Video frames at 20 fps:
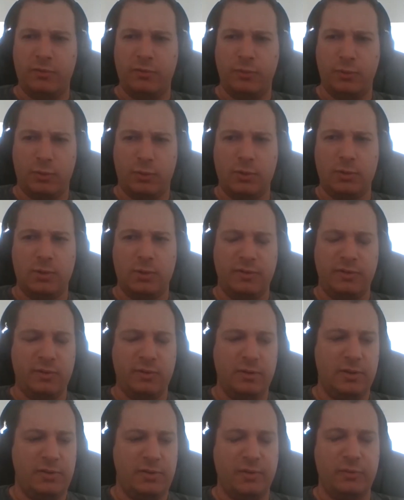for
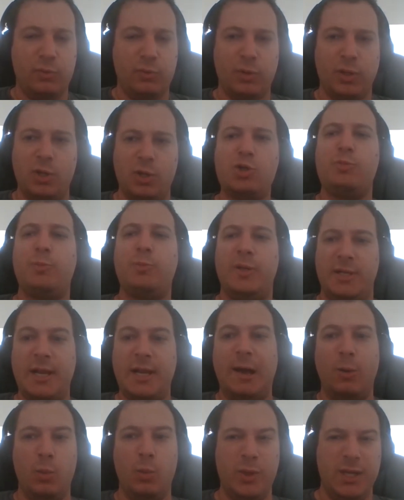several years, but
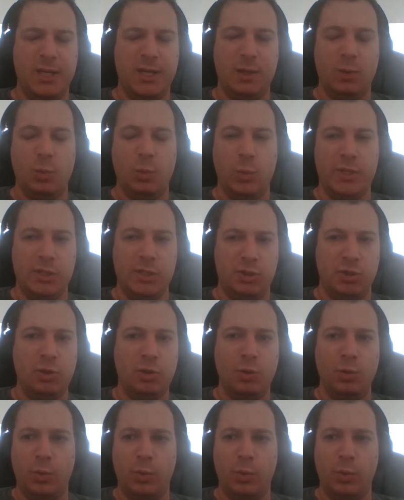now we we do.